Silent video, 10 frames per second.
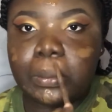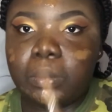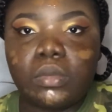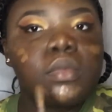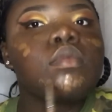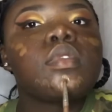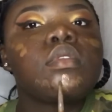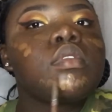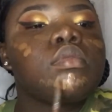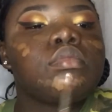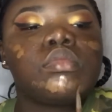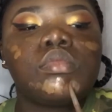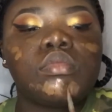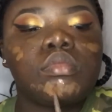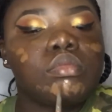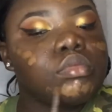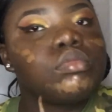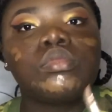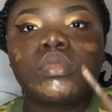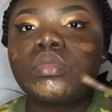my nose, underneath my
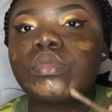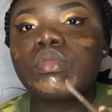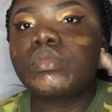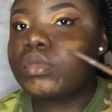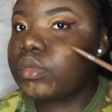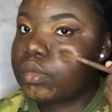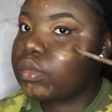nose,